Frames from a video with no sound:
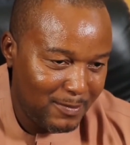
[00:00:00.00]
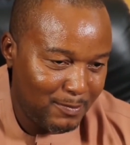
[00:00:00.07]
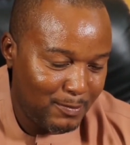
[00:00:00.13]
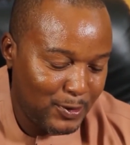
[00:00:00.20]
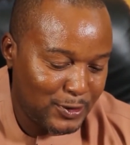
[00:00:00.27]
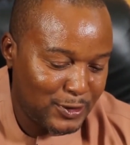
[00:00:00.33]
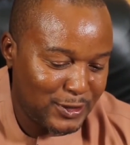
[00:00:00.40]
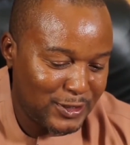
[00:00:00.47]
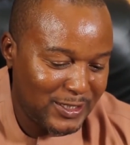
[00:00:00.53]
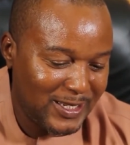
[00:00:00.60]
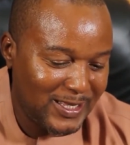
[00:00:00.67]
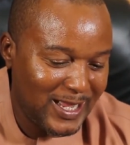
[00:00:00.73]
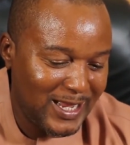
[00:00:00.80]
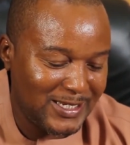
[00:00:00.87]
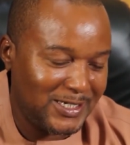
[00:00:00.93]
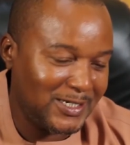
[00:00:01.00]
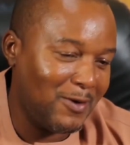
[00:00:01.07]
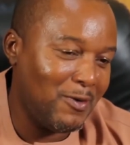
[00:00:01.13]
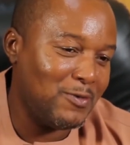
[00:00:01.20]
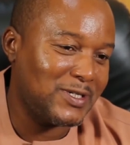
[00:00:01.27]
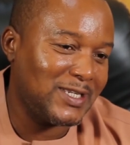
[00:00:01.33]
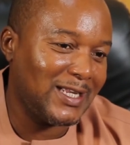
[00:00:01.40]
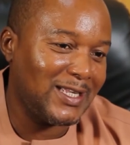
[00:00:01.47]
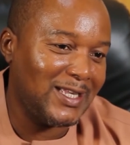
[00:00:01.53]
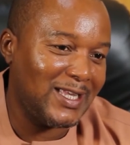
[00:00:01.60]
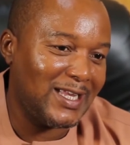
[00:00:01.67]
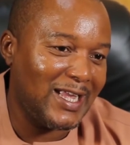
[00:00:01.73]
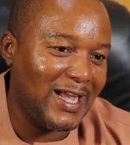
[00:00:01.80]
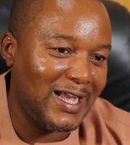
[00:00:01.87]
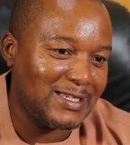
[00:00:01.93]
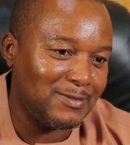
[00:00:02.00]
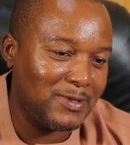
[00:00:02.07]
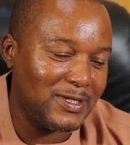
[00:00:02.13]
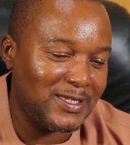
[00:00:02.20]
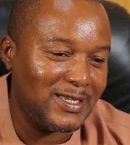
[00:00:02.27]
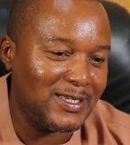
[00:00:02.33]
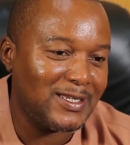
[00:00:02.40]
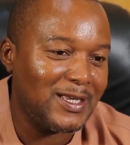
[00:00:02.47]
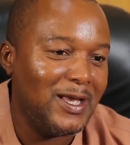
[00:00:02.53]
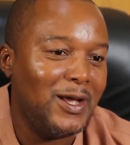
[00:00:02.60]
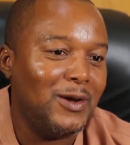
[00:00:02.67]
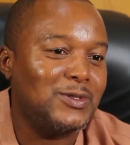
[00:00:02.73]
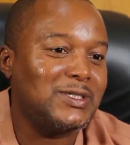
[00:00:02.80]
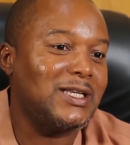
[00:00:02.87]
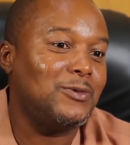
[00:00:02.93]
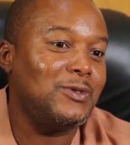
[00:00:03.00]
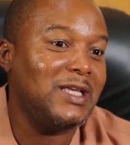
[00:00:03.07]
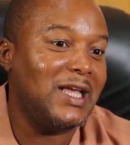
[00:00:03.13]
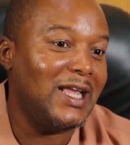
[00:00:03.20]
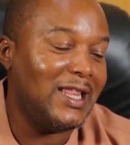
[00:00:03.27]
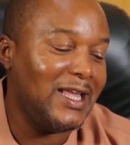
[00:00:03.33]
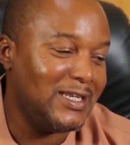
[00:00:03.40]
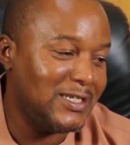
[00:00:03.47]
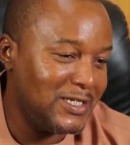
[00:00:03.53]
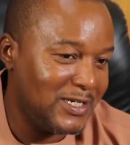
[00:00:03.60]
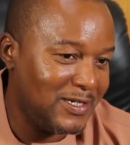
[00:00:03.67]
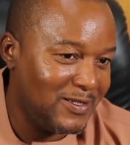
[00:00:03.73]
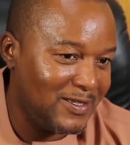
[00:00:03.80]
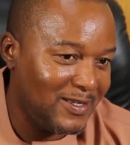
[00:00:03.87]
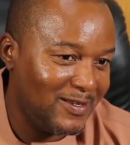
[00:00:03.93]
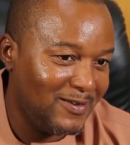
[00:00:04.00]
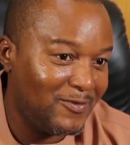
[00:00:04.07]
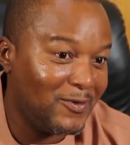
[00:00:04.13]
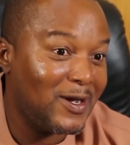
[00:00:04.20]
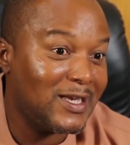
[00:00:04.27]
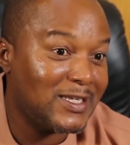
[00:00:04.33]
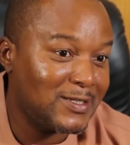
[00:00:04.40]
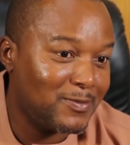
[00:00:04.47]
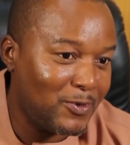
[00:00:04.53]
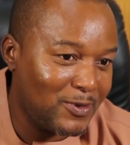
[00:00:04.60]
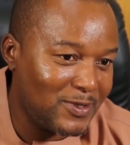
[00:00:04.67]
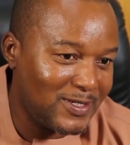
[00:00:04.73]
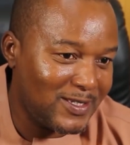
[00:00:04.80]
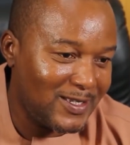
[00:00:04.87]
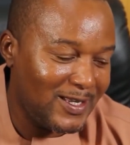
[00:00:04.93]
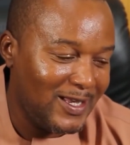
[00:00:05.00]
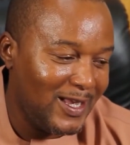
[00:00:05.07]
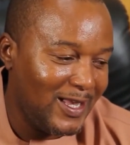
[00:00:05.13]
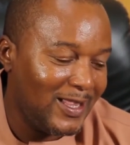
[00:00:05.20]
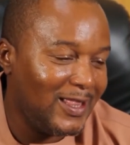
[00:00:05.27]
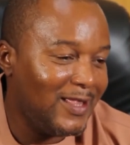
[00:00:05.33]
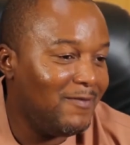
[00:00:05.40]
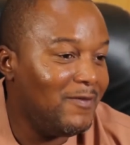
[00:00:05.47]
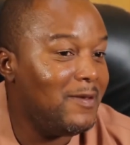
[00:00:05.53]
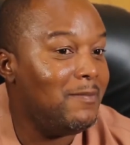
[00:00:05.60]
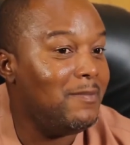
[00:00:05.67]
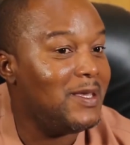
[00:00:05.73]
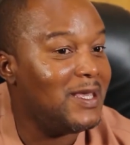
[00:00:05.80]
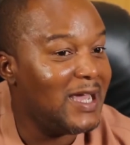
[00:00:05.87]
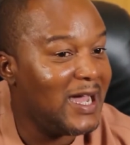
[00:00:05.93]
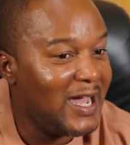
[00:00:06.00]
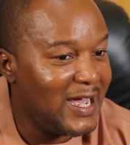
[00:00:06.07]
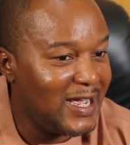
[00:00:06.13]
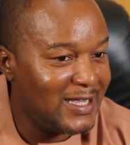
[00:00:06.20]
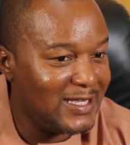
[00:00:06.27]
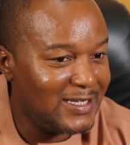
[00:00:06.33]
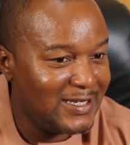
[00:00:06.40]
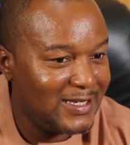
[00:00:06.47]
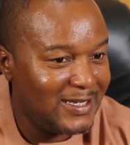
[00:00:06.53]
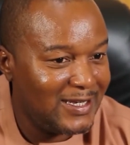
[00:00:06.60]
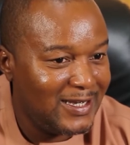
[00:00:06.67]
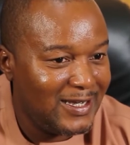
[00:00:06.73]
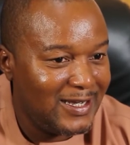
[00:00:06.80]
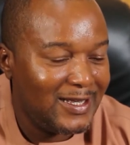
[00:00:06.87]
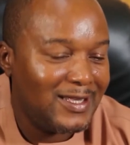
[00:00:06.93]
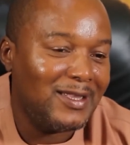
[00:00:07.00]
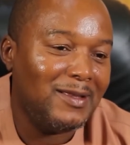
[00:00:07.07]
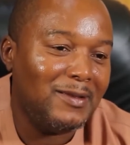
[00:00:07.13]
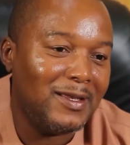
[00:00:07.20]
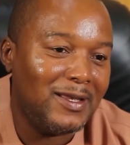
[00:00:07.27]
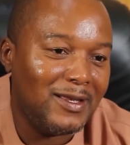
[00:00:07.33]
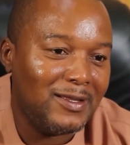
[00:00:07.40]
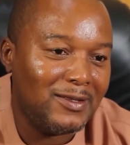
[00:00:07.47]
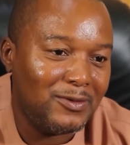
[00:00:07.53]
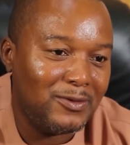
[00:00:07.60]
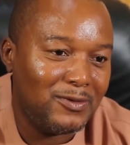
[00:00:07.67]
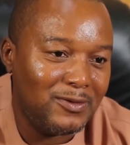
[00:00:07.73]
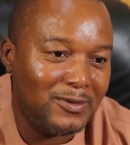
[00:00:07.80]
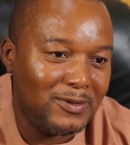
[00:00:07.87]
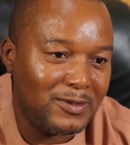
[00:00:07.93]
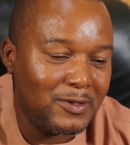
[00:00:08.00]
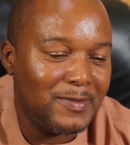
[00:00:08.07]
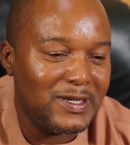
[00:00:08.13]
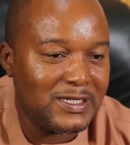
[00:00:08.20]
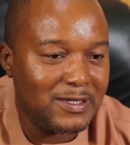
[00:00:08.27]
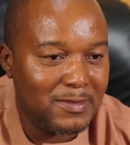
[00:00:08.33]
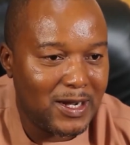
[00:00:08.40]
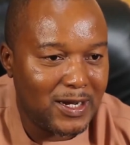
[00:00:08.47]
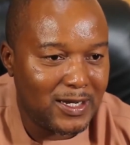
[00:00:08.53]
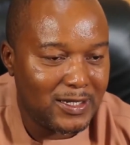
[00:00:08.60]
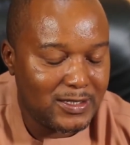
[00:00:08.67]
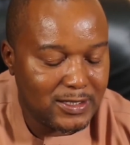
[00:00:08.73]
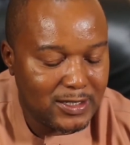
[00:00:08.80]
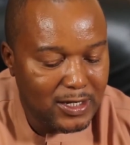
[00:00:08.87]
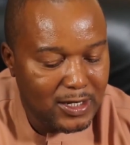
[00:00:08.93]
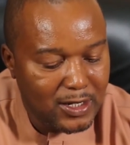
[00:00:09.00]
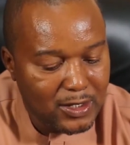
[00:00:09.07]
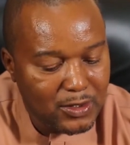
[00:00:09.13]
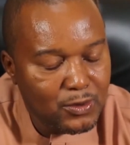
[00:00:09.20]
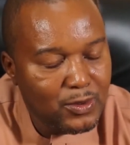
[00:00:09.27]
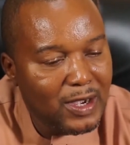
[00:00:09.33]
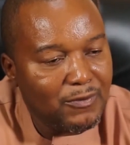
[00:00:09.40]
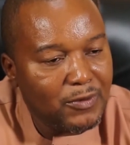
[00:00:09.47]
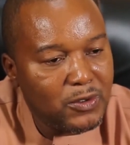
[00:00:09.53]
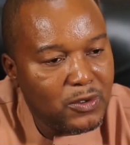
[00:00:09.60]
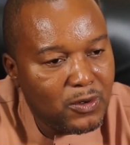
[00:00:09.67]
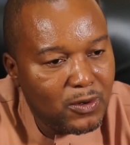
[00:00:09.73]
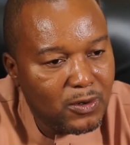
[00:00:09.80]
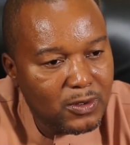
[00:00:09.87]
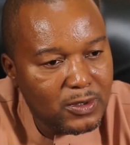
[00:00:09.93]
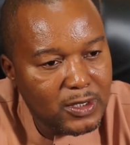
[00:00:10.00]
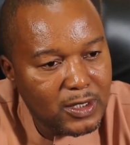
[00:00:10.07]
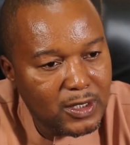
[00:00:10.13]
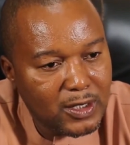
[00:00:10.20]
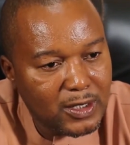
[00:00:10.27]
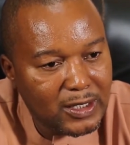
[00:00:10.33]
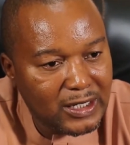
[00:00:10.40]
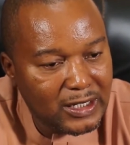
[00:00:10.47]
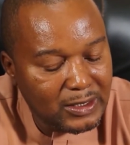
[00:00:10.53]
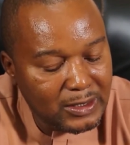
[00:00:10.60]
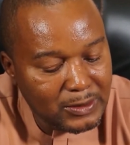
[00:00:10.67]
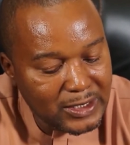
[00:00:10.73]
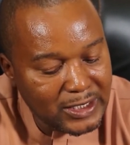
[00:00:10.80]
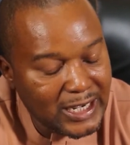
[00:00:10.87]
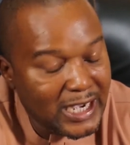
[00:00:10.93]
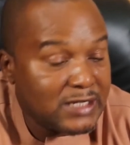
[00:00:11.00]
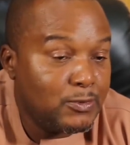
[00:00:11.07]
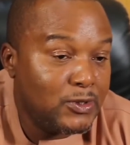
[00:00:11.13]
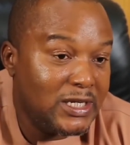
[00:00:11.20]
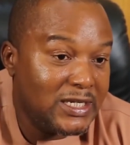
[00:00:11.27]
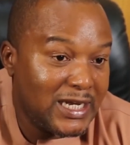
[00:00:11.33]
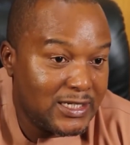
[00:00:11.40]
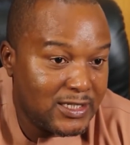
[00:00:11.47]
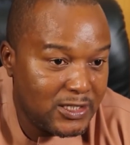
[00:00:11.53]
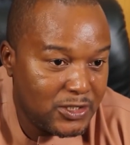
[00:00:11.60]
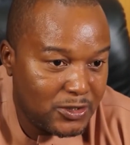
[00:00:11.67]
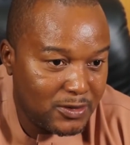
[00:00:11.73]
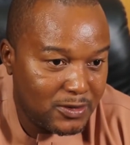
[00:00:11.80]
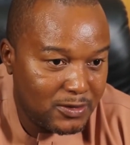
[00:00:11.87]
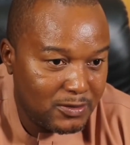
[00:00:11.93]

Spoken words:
But in Nigeria, when we started the gas business, we started with the LNG for exports, leaving behind the domestic market. You have what you call the gas monetization.